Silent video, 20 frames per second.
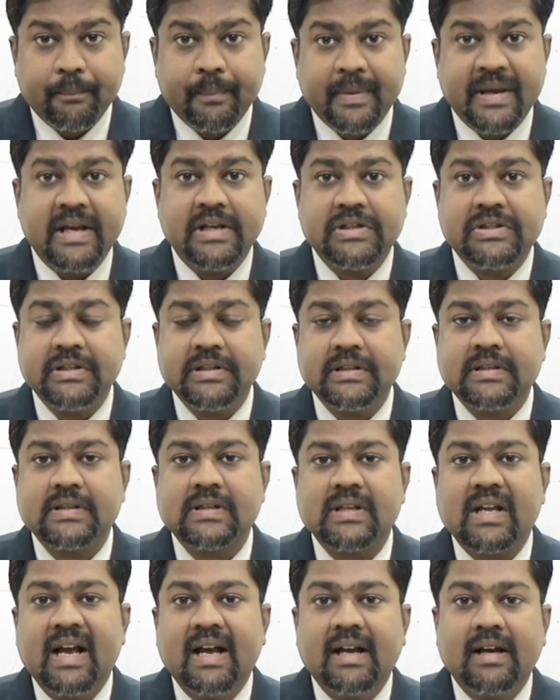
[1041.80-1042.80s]

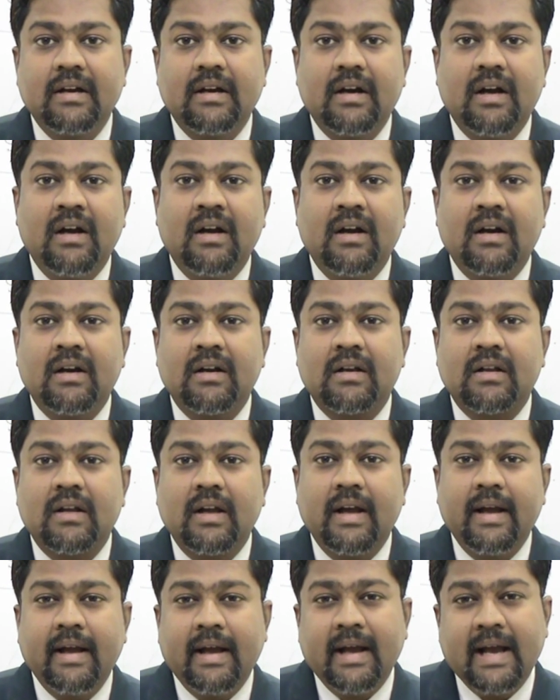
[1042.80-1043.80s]
is
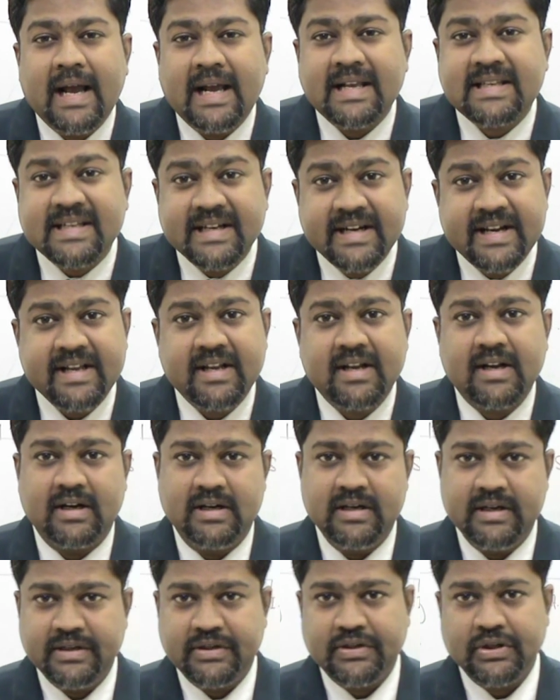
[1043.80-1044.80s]
acidic
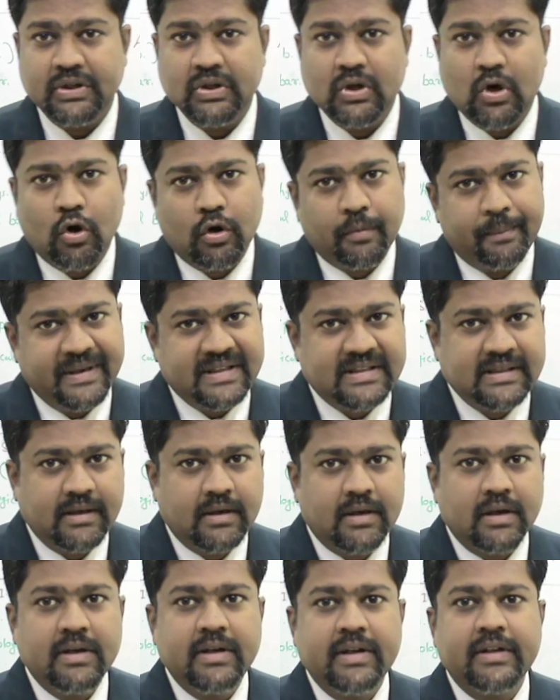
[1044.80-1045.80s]
condition or
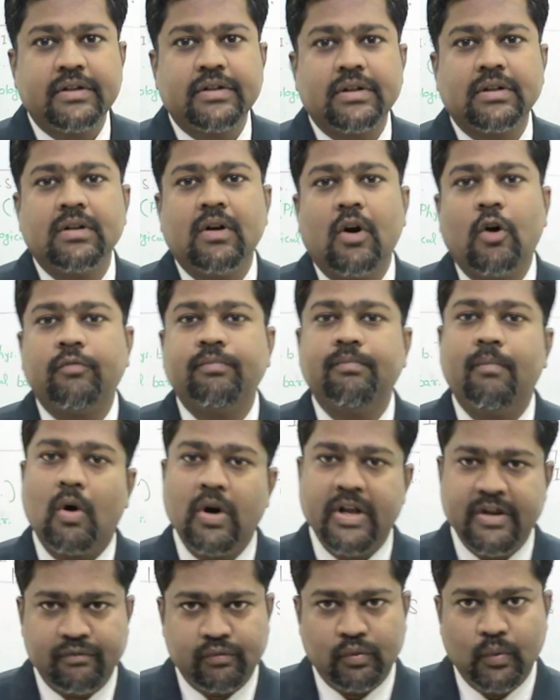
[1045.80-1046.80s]
basic condition of
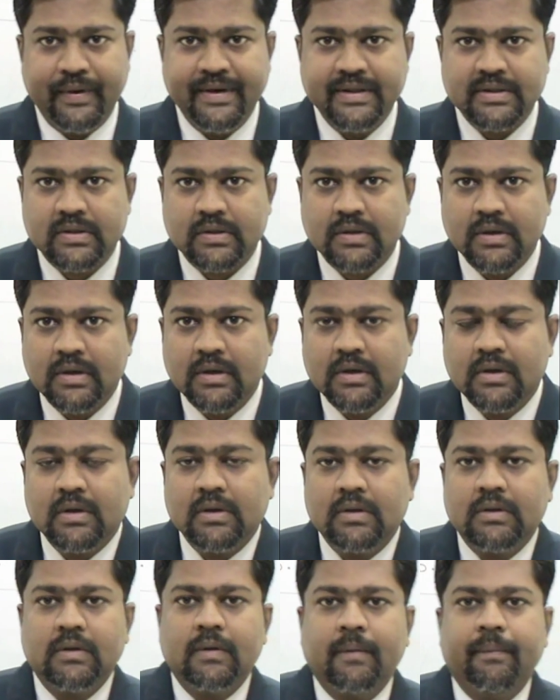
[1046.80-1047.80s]
body fluids.
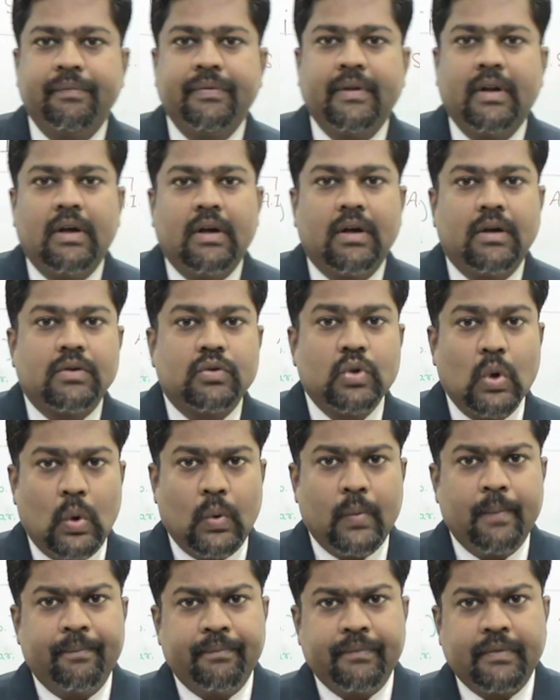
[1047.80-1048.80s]

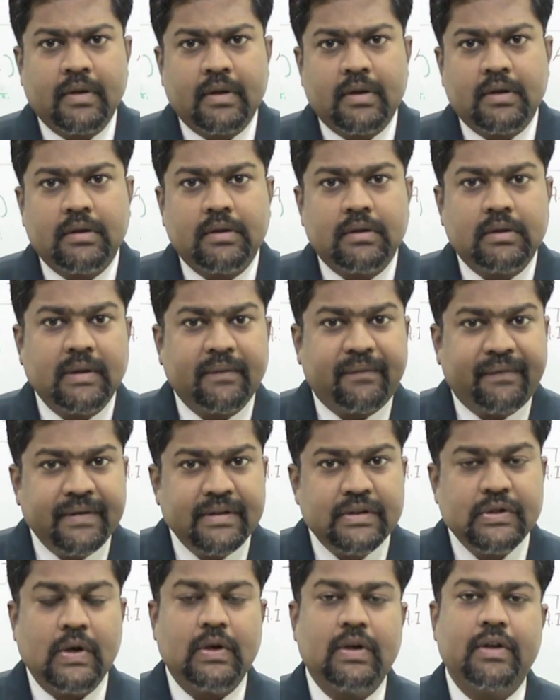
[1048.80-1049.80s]
So the
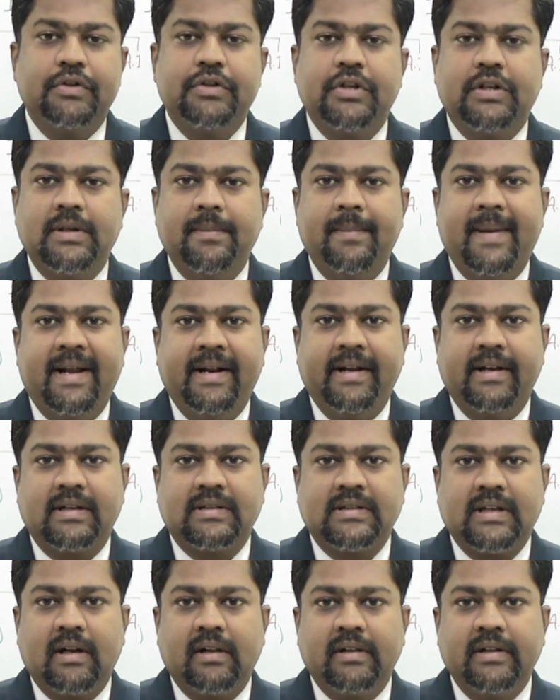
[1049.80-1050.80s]
physiological
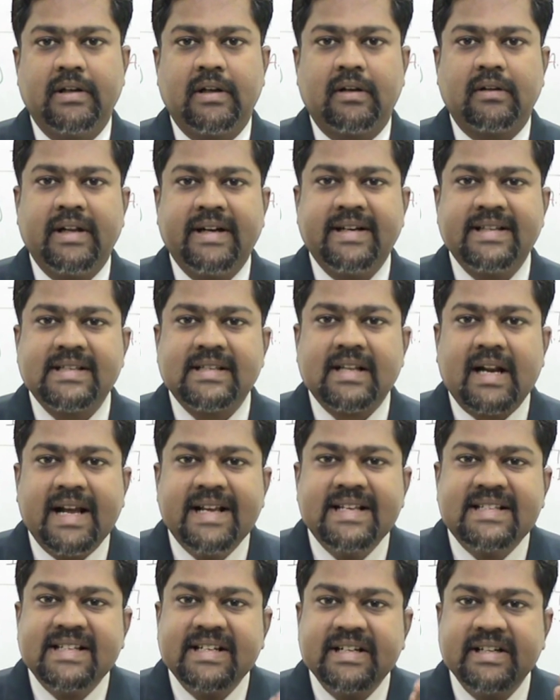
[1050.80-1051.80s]
barriers are there, that is
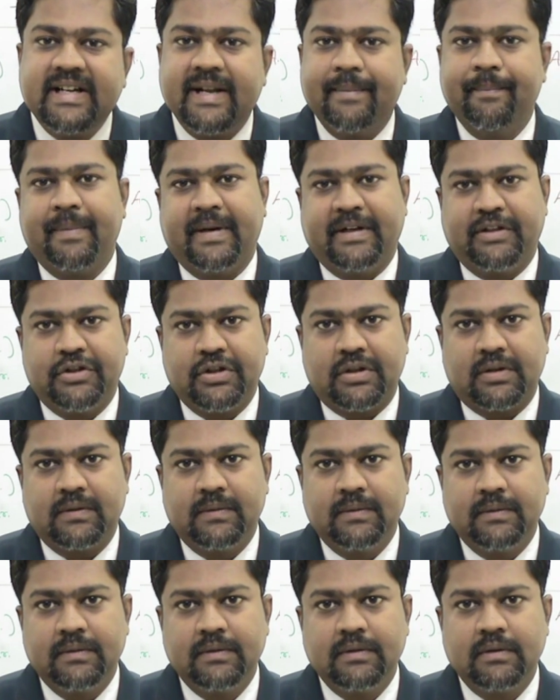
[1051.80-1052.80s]
rise in temperature
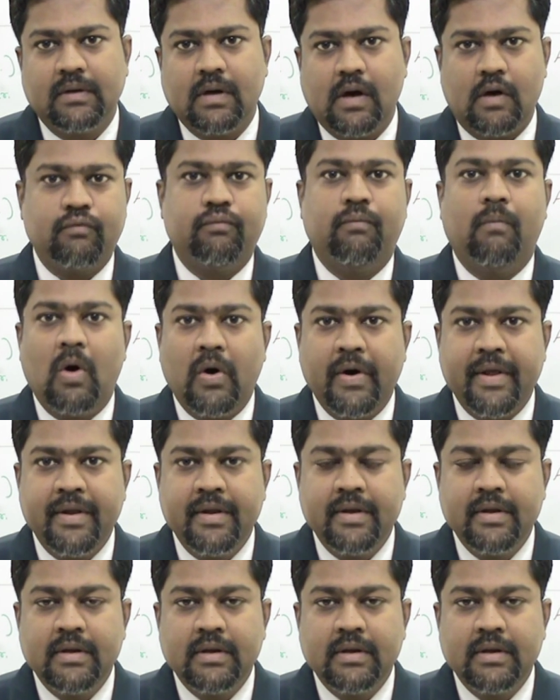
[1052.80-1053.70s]
of body,